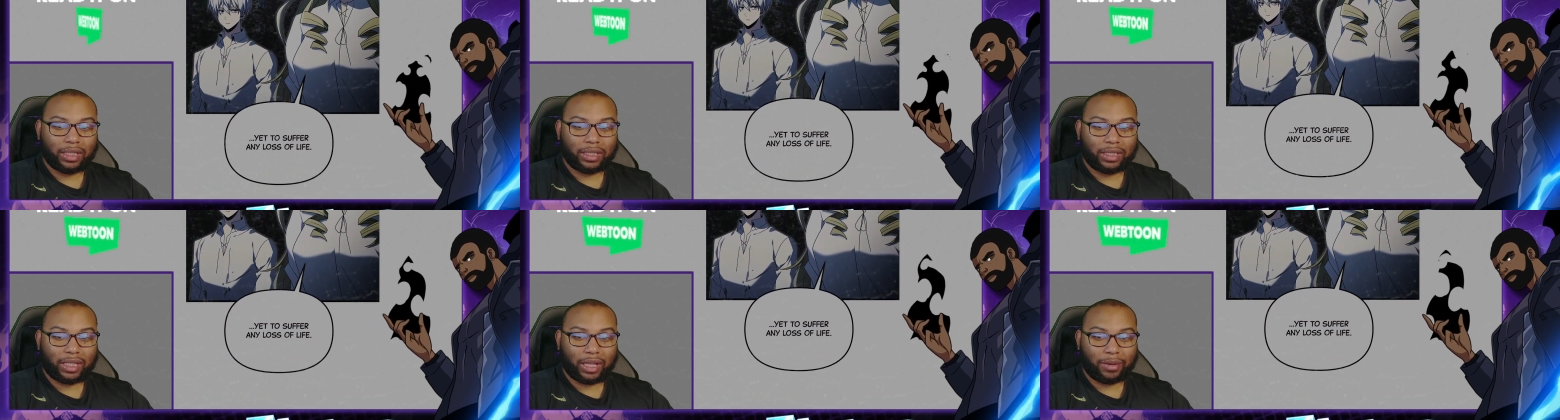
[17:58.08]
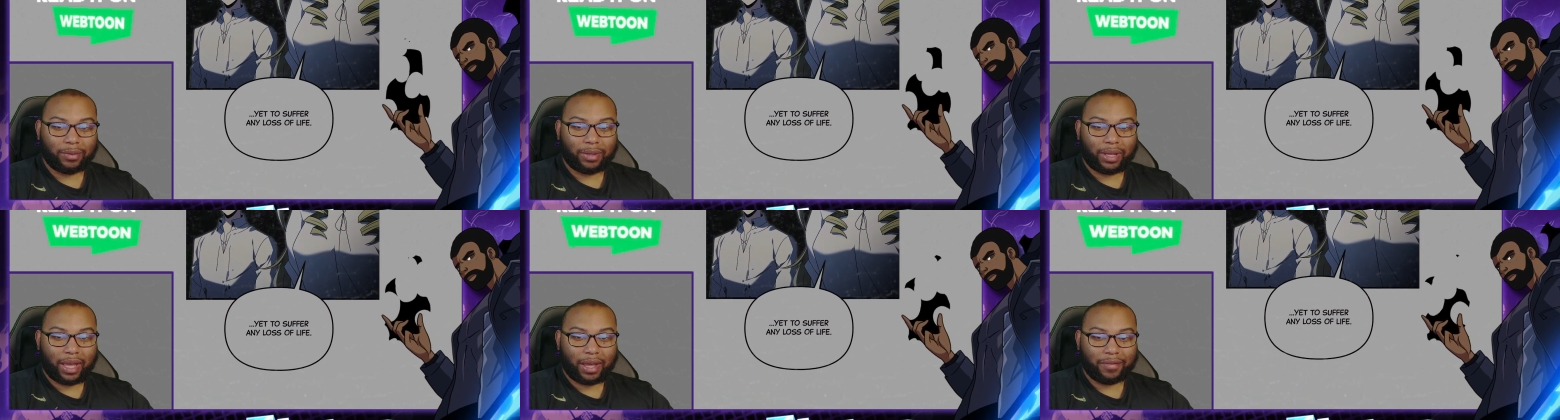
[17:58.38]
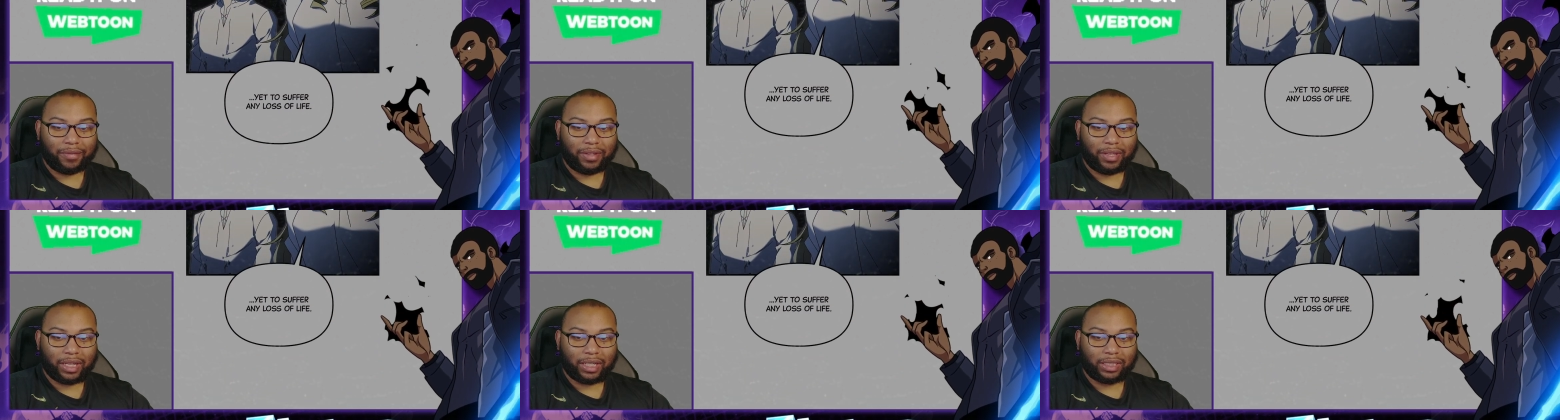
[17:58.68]
Speaker 1: that we
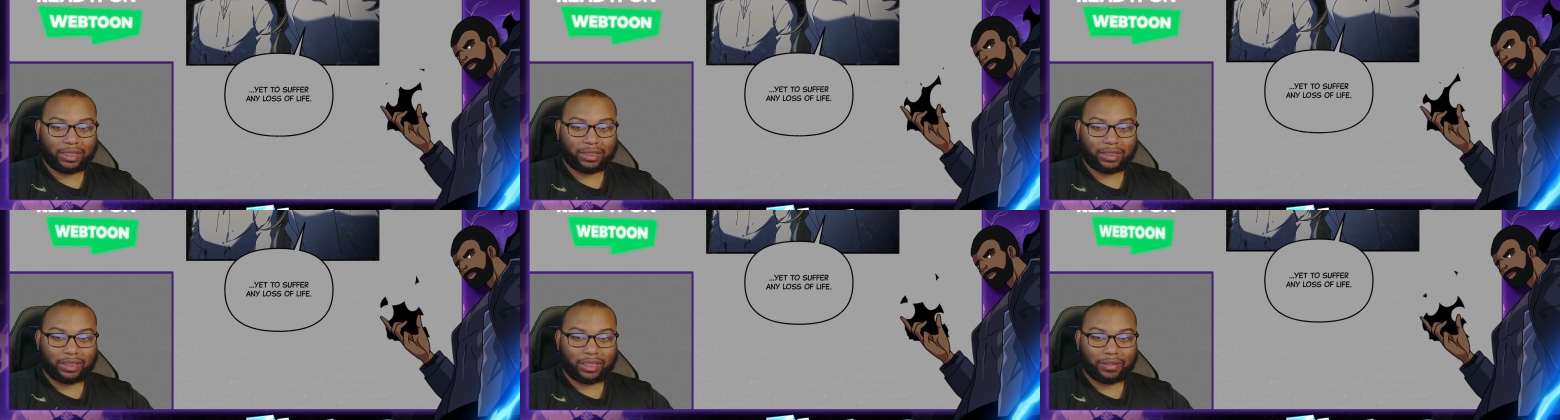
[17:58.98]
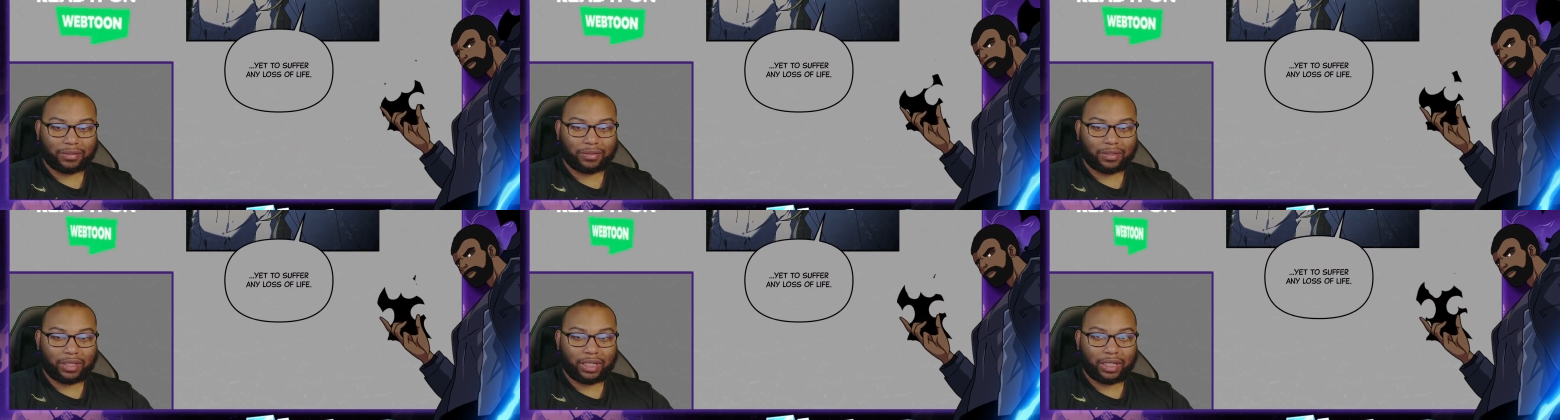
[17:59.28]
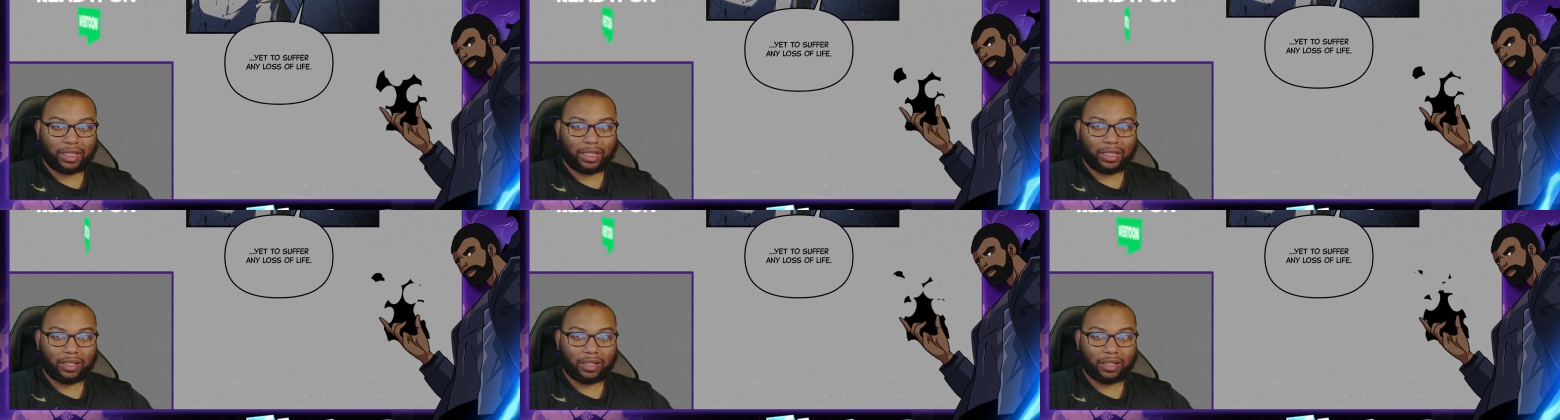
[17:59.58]
have yet to suffer
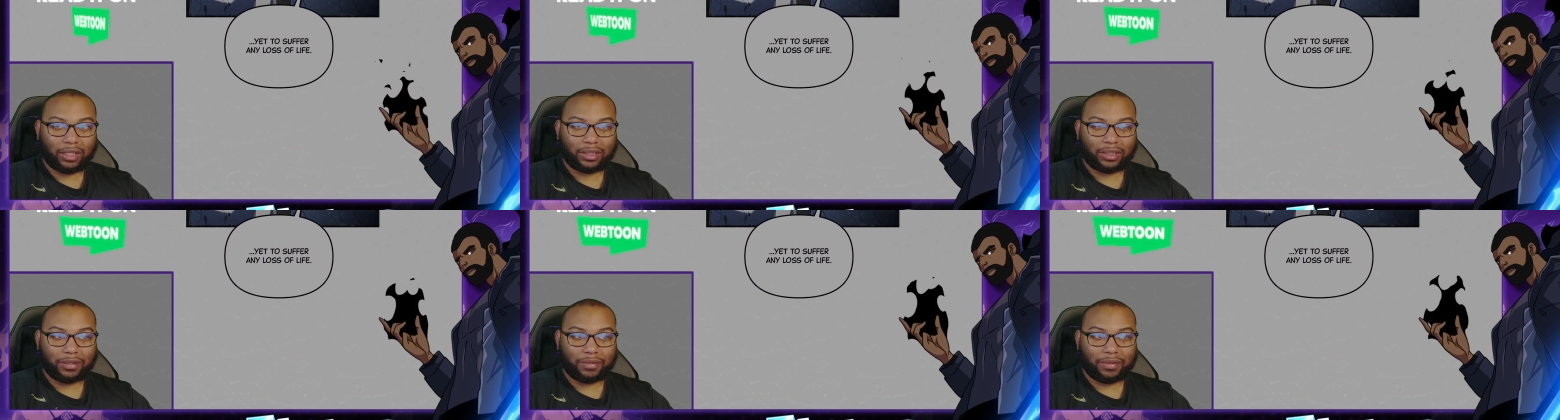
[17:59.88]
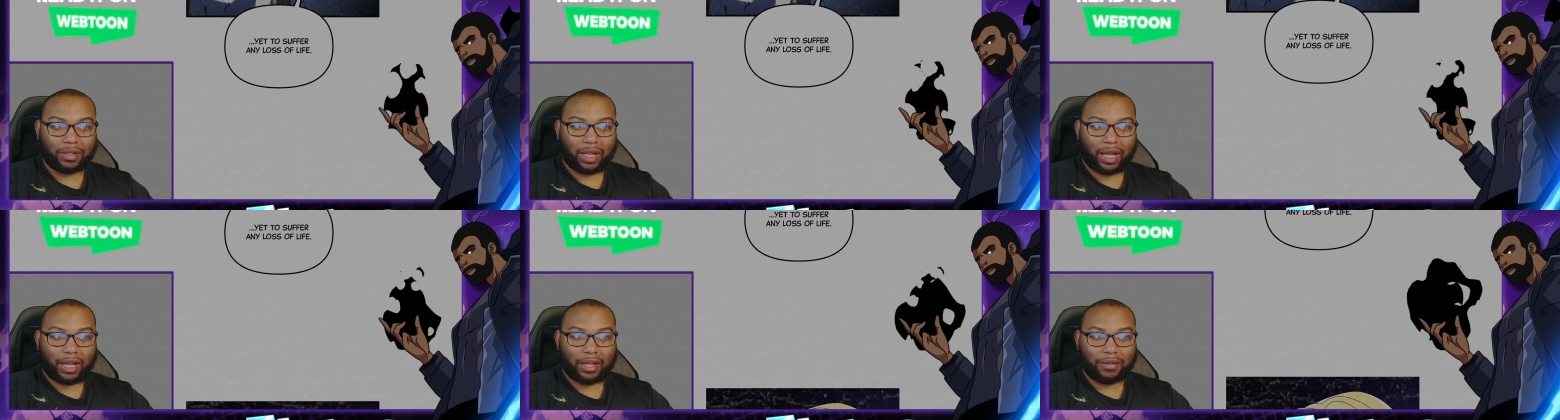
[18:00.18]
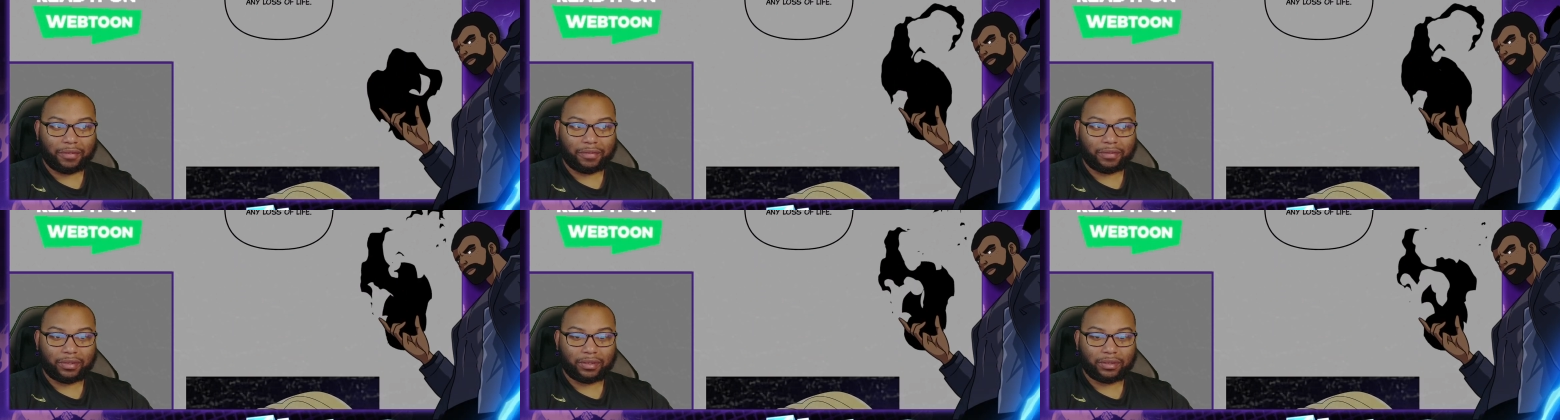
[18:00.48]
any loss of
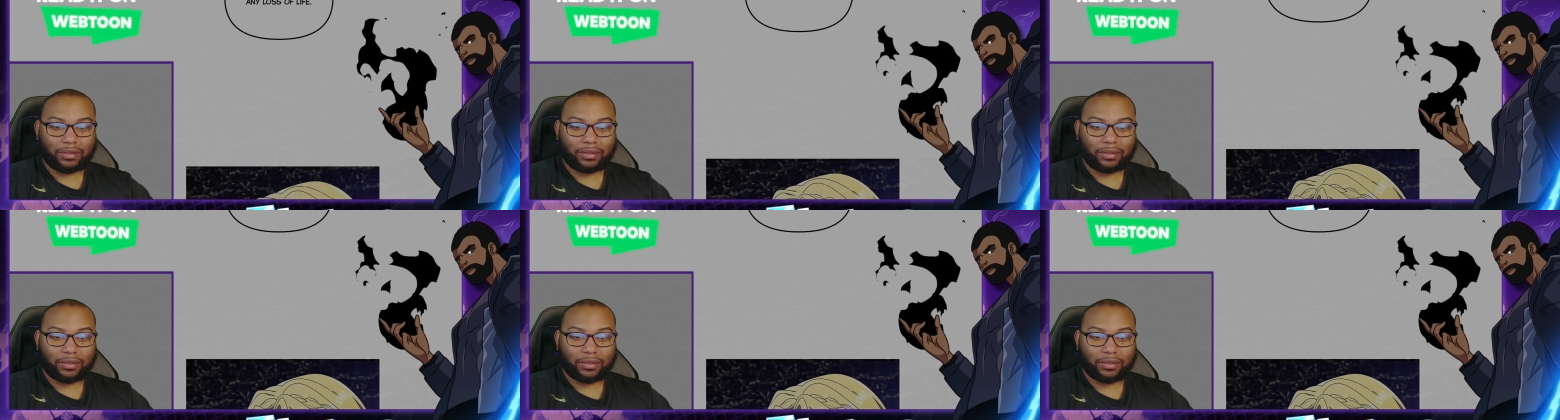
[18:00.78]
life.